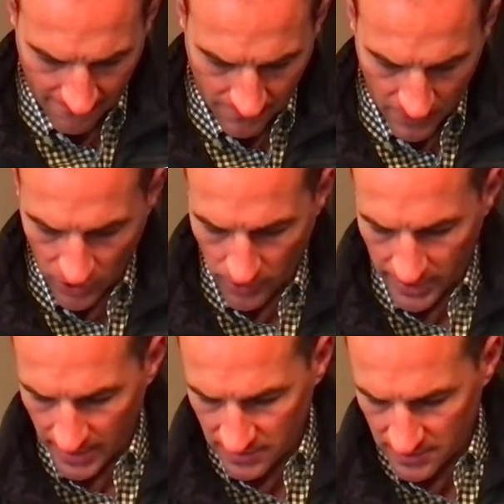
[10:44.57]
I
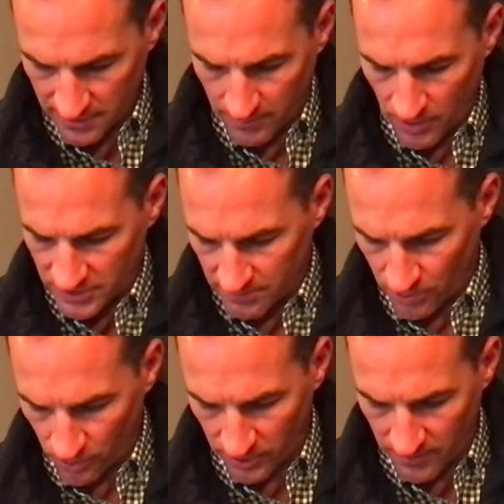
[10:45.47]
guess the most
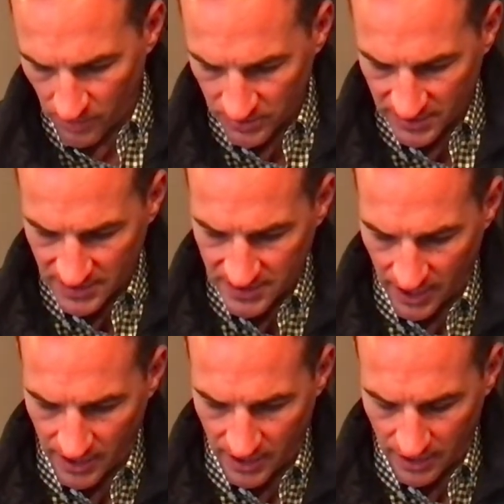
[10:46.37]
important and most
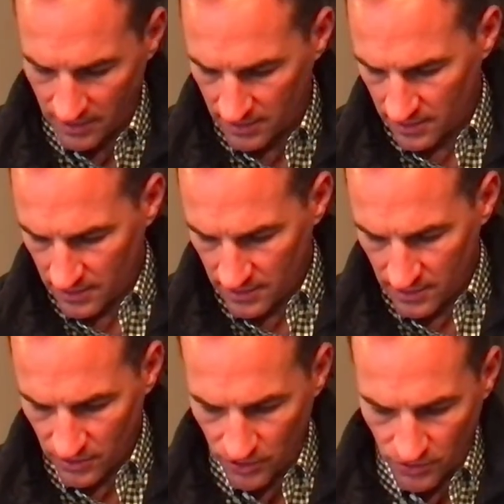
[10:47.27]
exciting
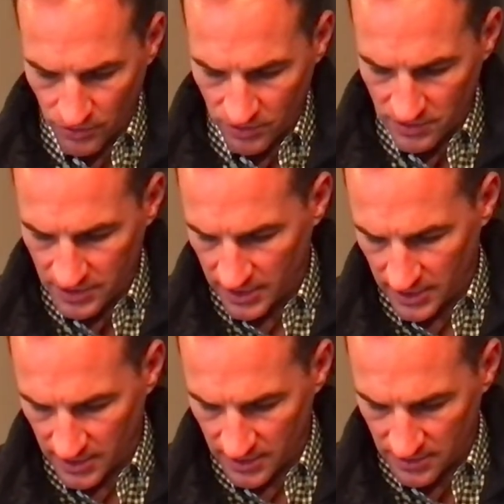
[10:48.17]
news
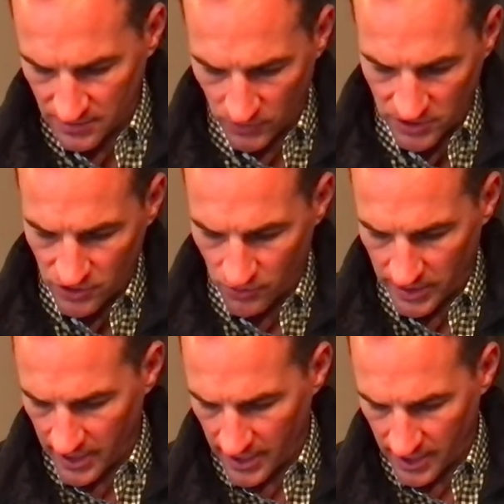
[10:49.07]
is what's going
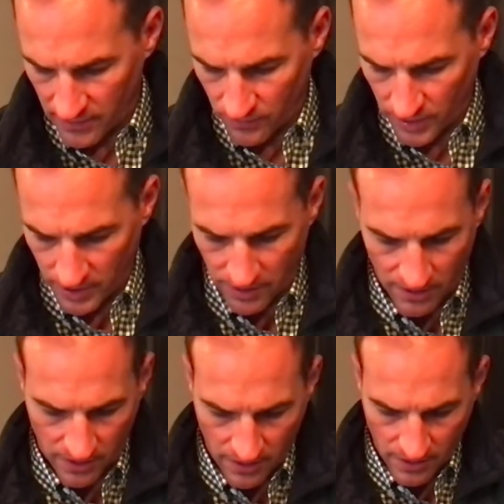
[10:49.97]
on
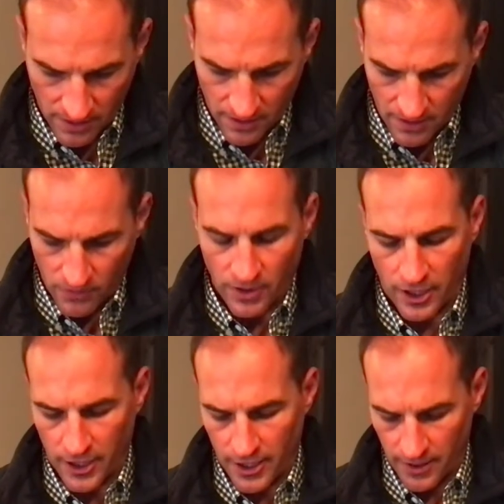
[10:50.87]
with
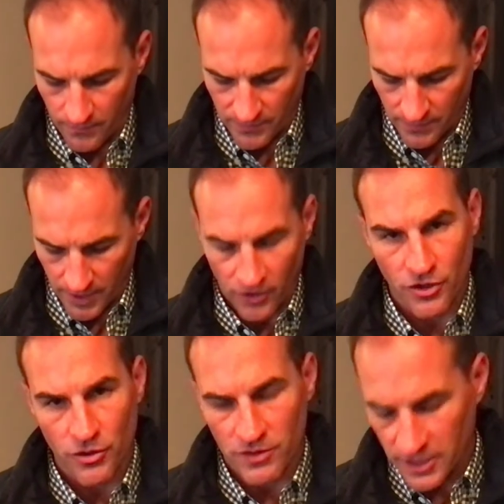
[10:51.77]
our
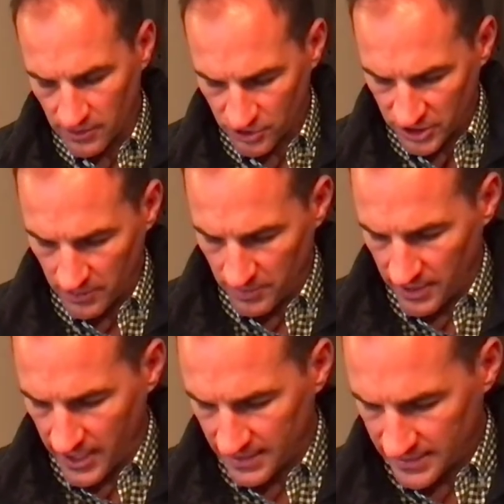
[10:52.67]
new dealership in
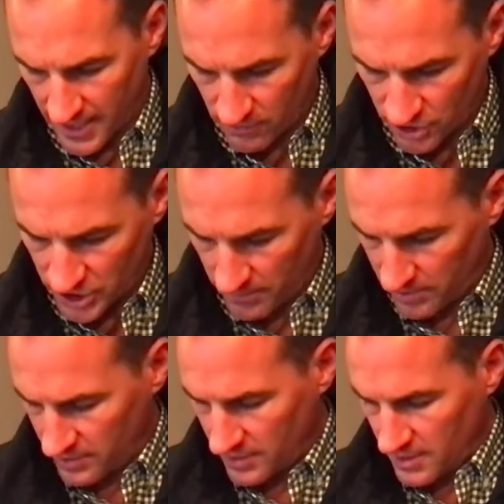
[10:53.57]
Lyon Township.
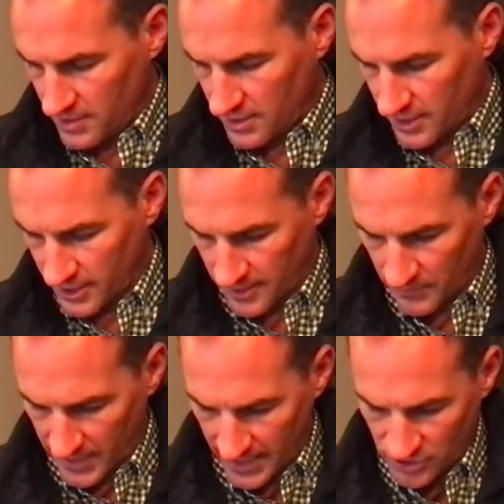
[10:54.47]

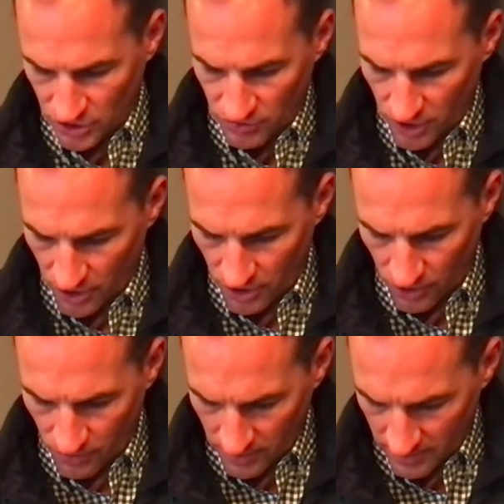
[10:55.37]
As you
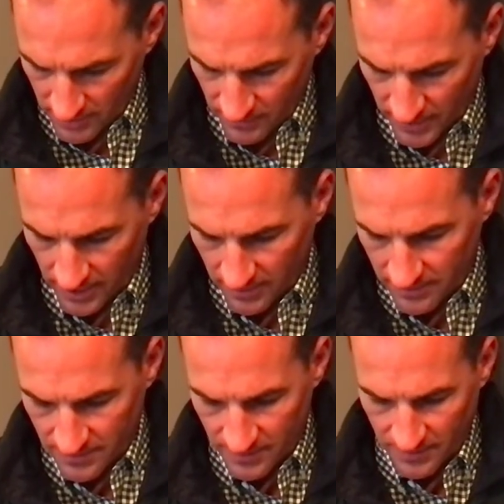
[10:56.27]
know,
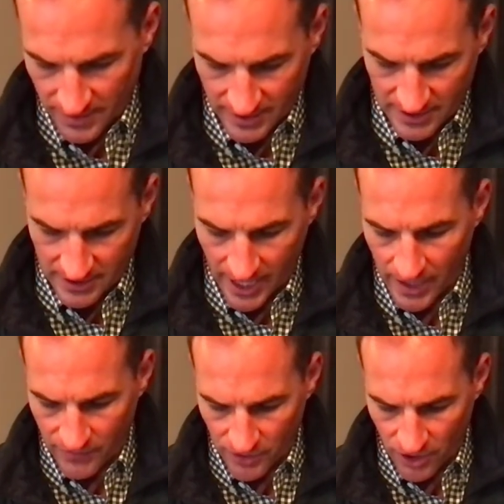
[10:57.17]
as a lot
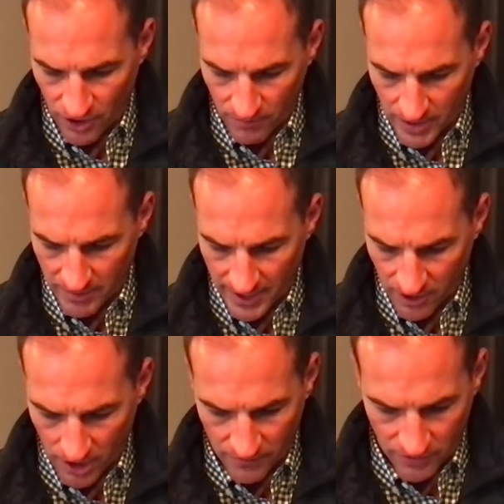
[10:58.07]
of you know, maybe not
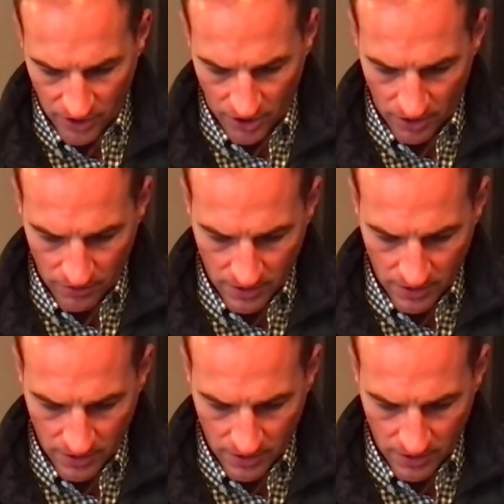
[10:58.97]
all of you know,